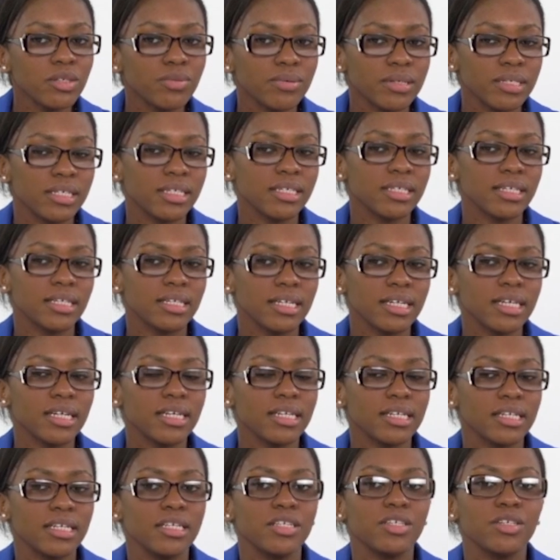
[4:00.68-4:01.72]
silicon
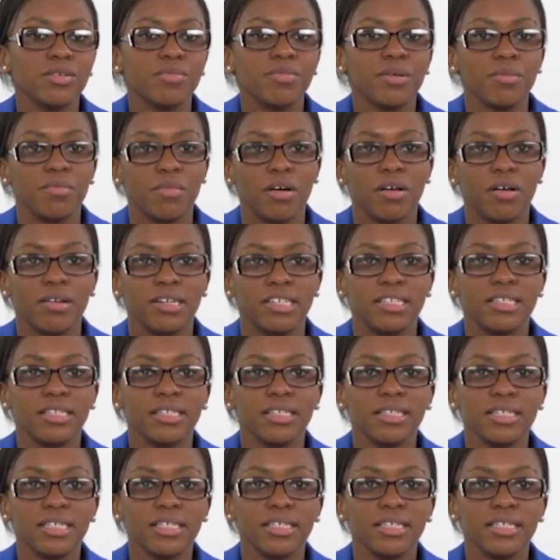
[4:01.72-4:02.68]
needs to be monitored.